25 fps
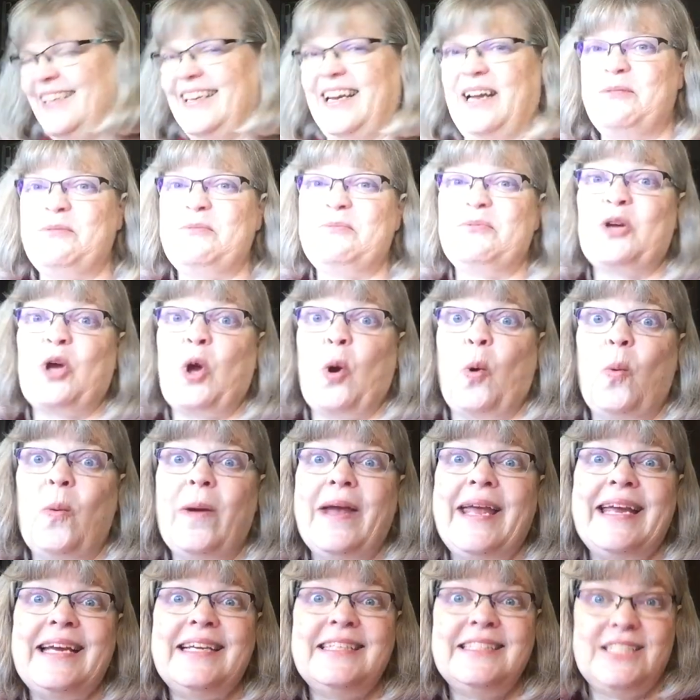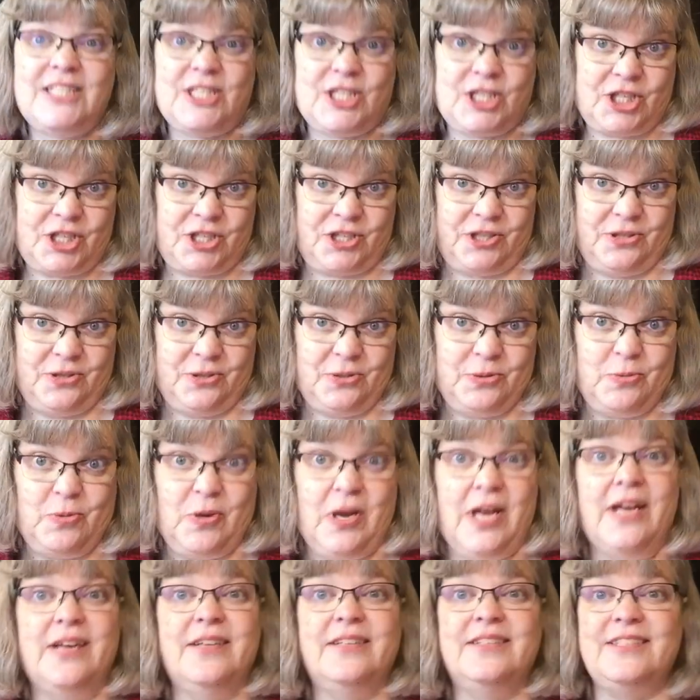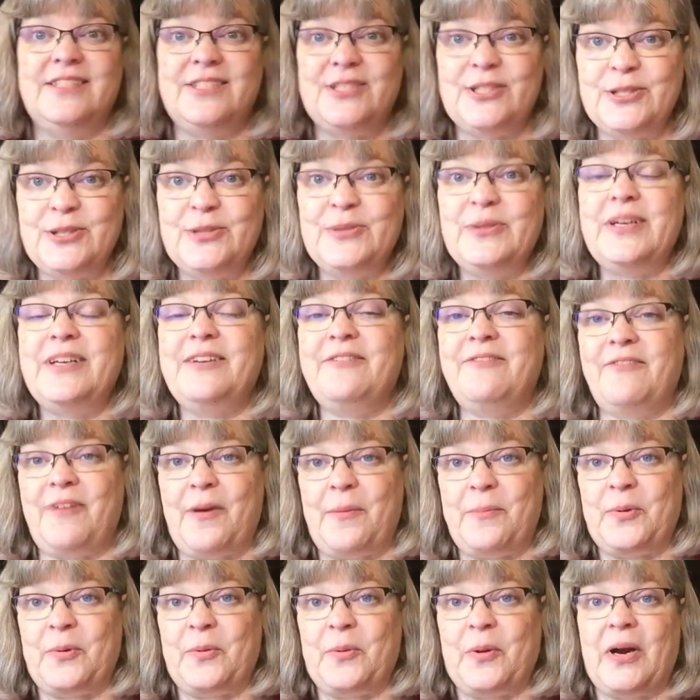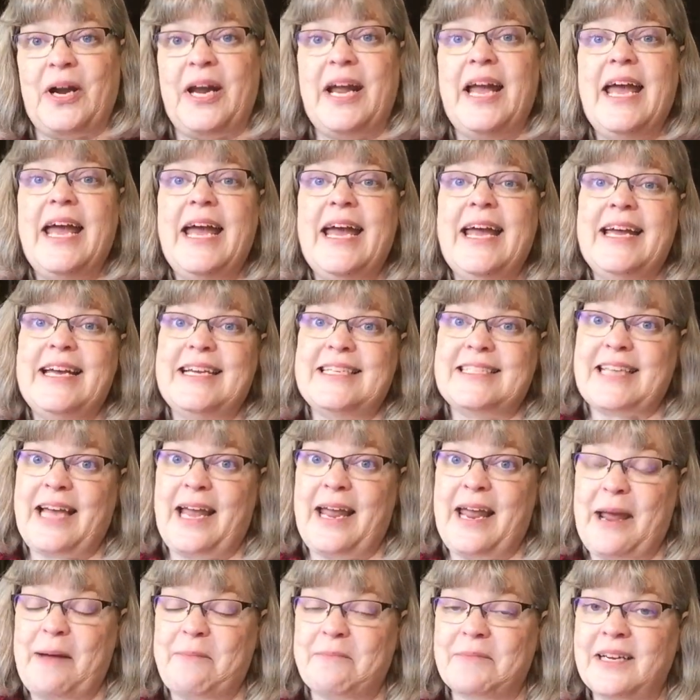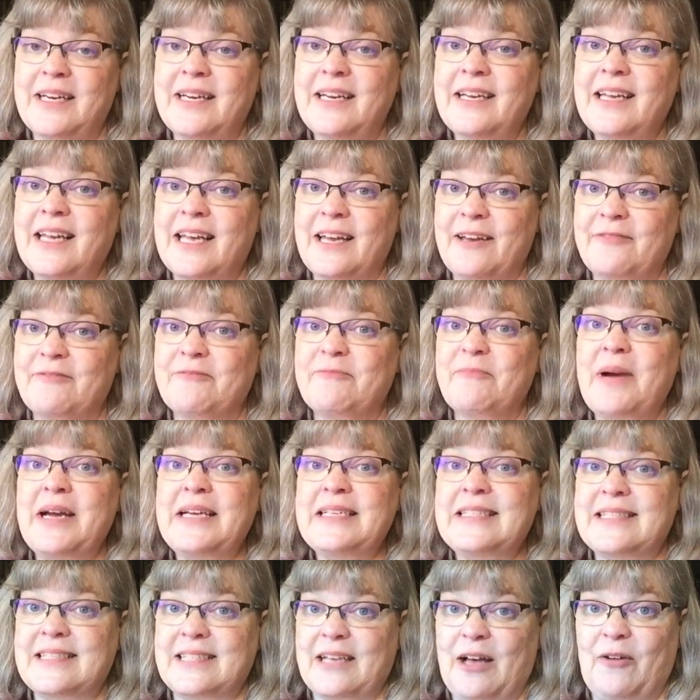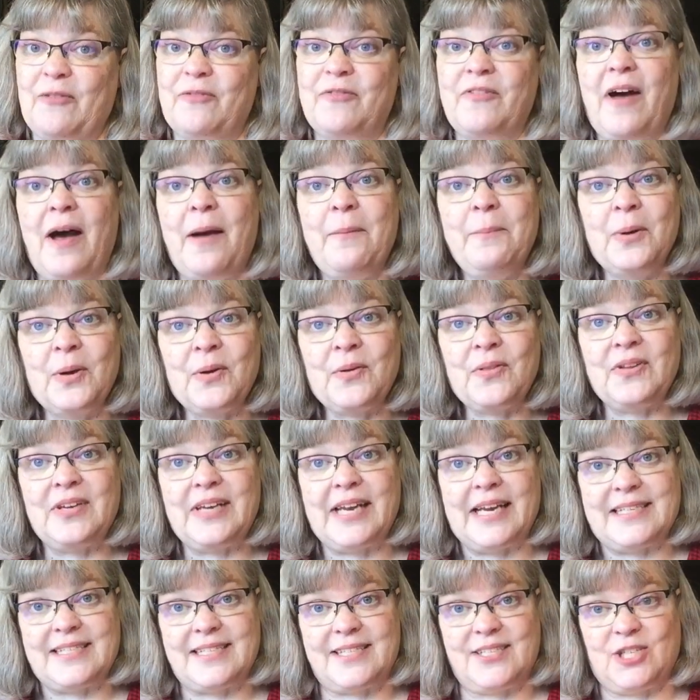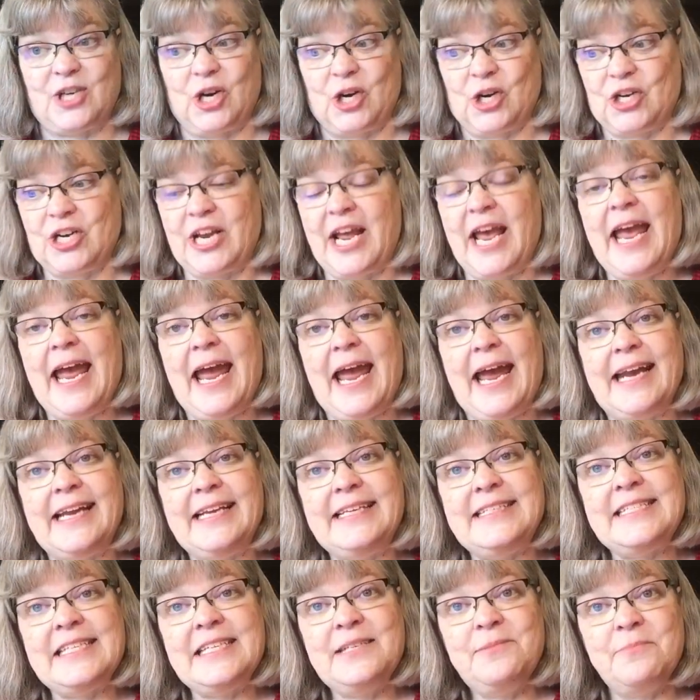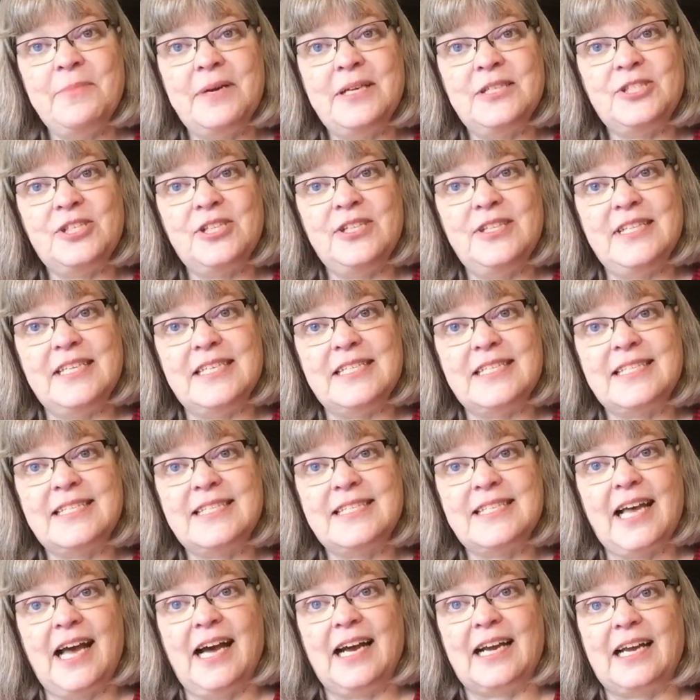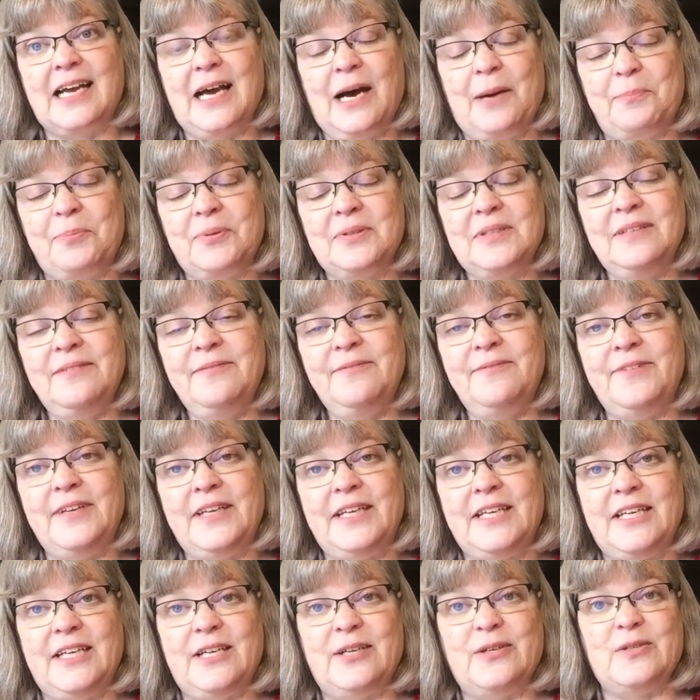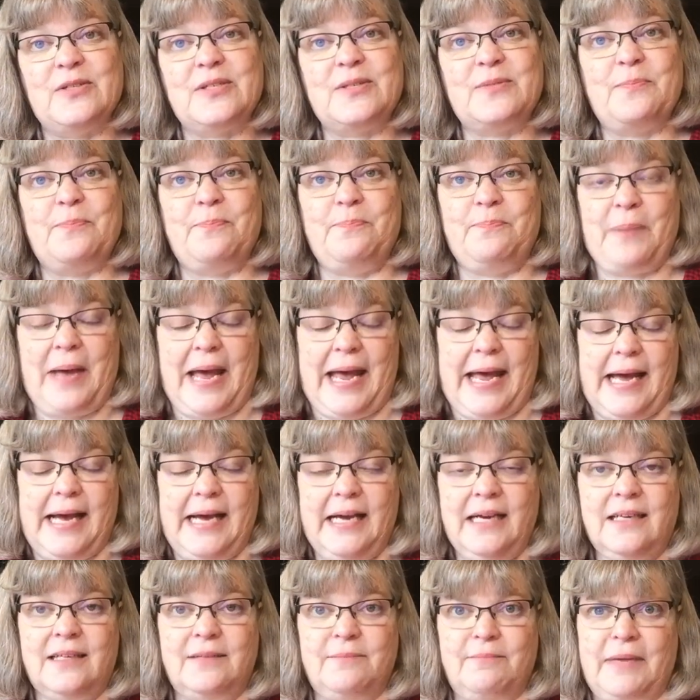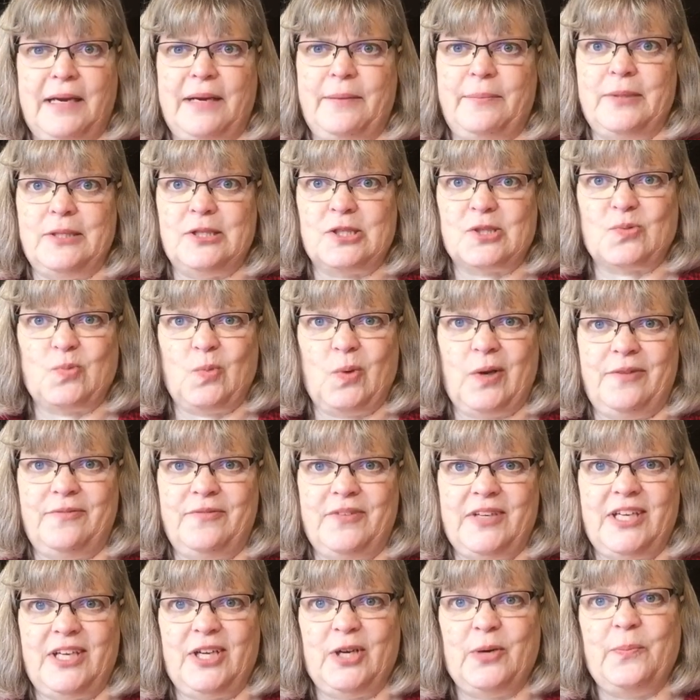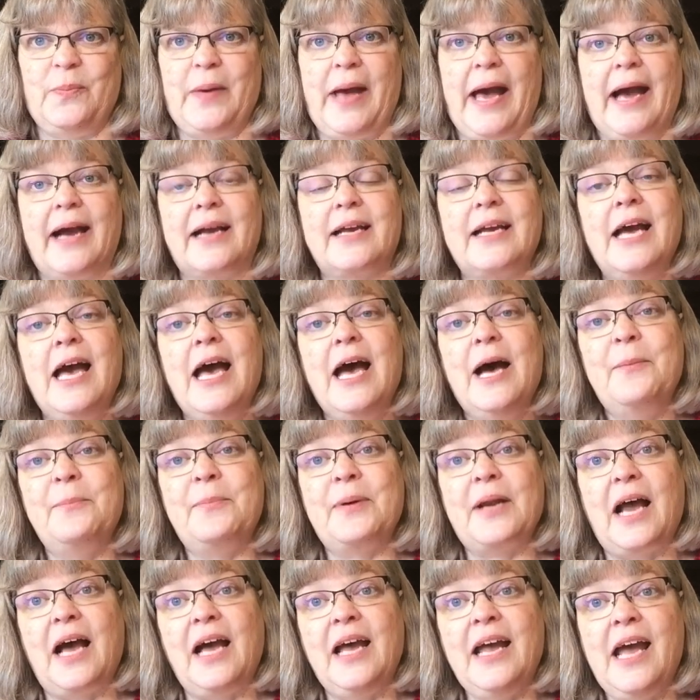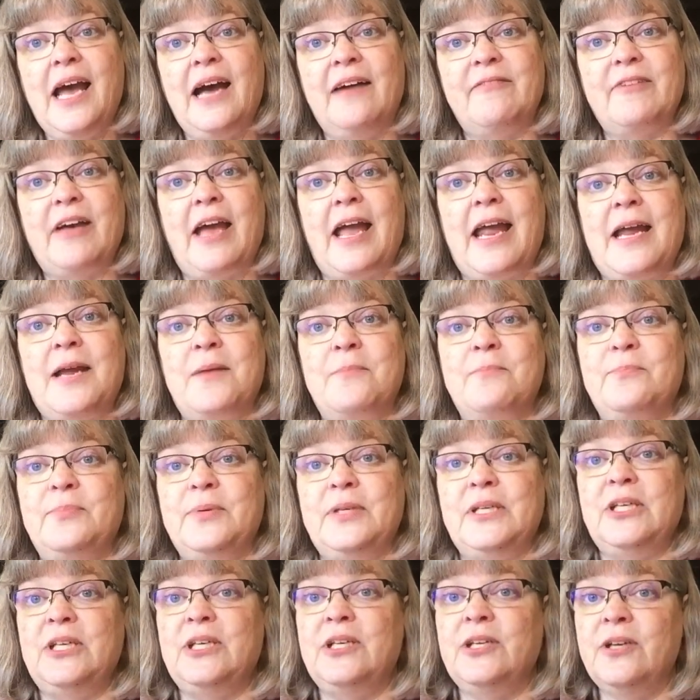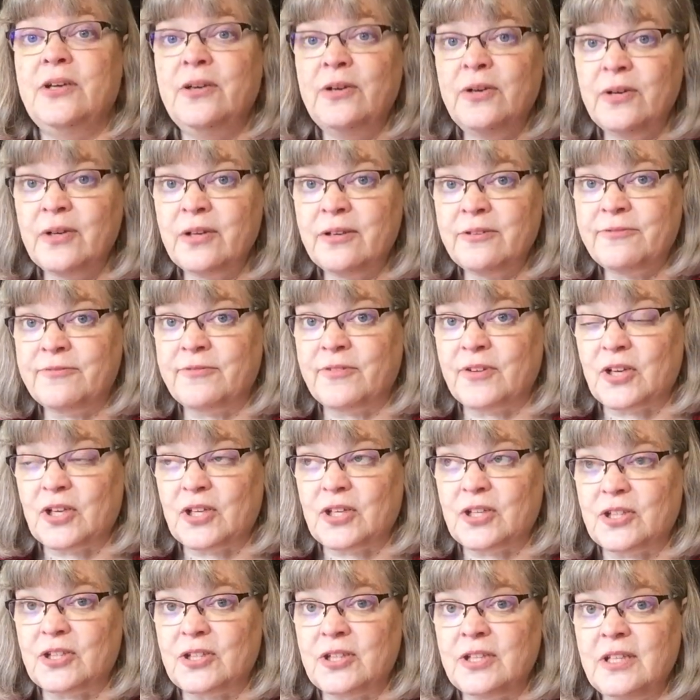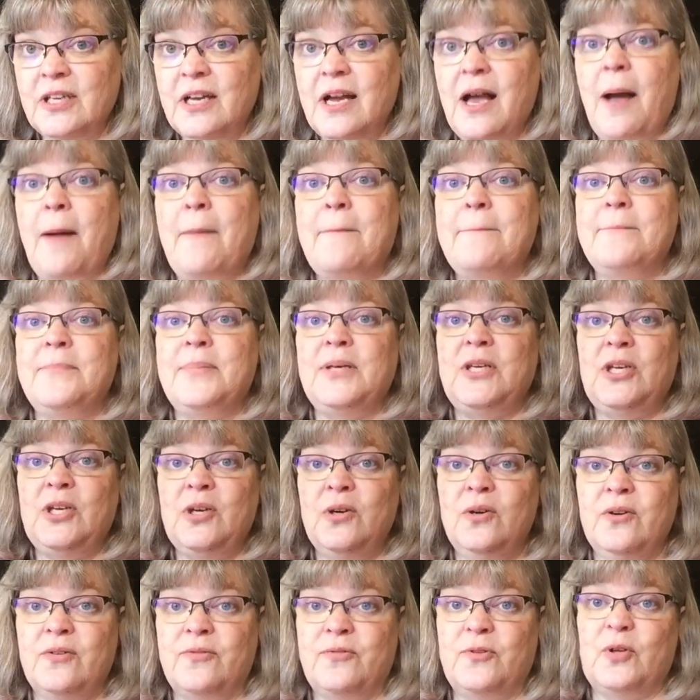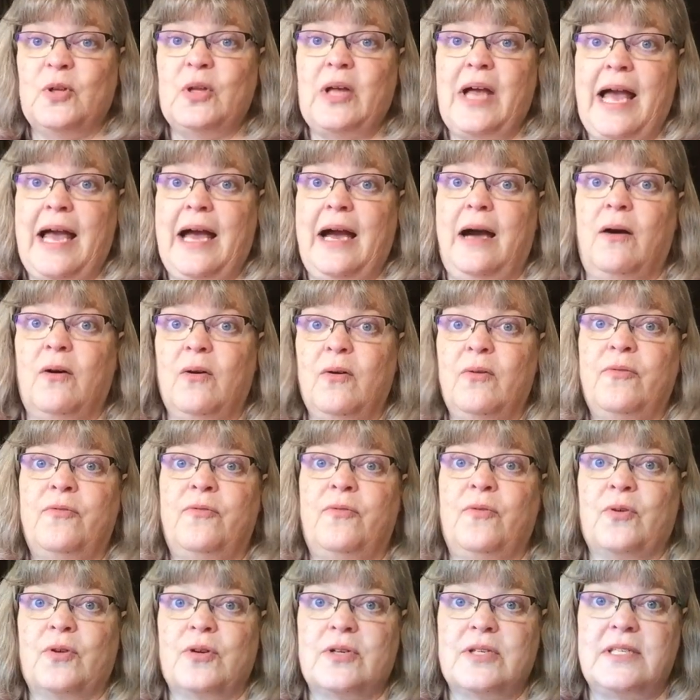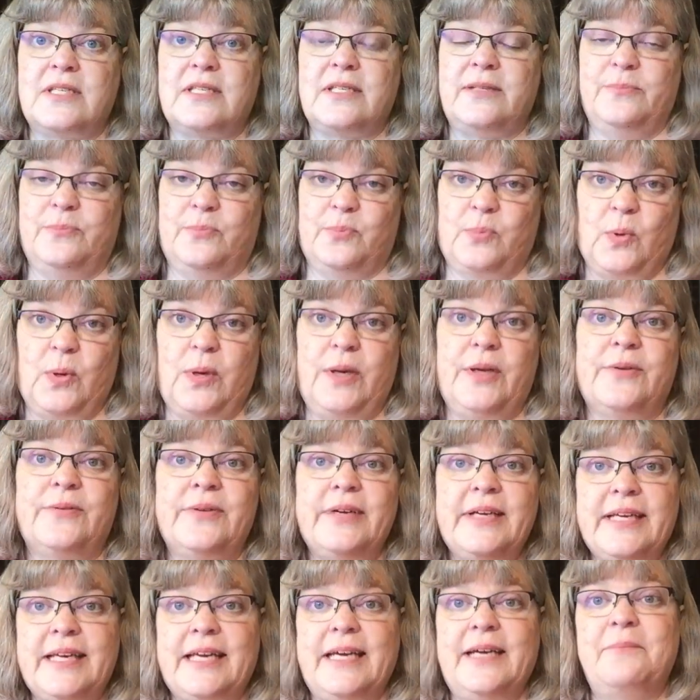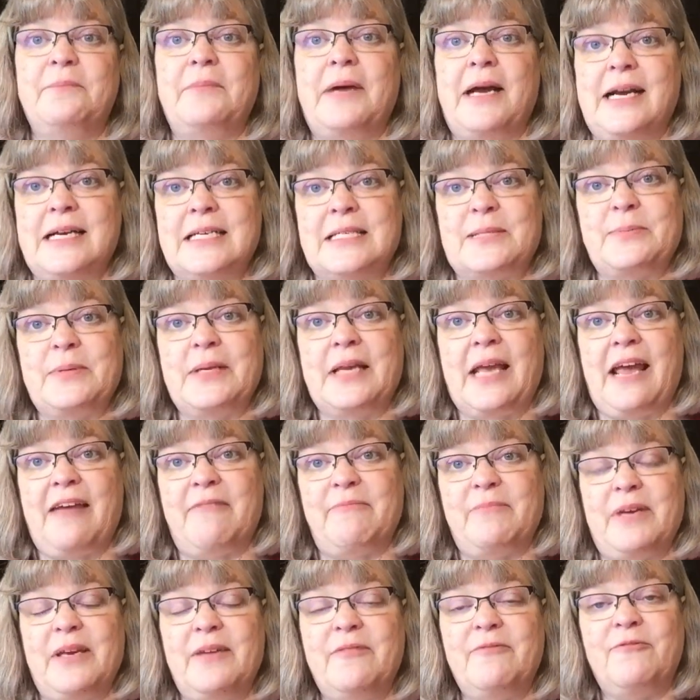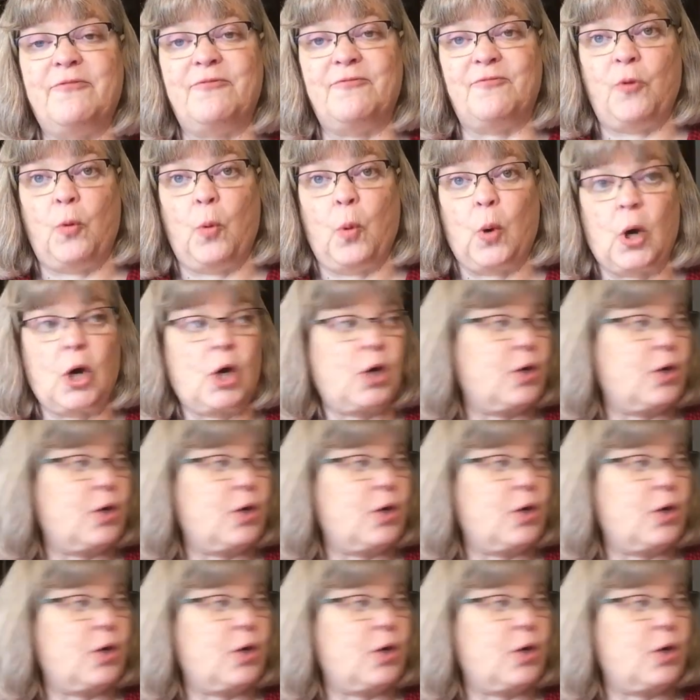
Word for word: I'm going to do in February is I am gonna give myself a birthday start. And I did mention this a couple of videos back, might have been just one video back, but I have a beautiful, beautiful owl forest embroidery kit my husband gave me for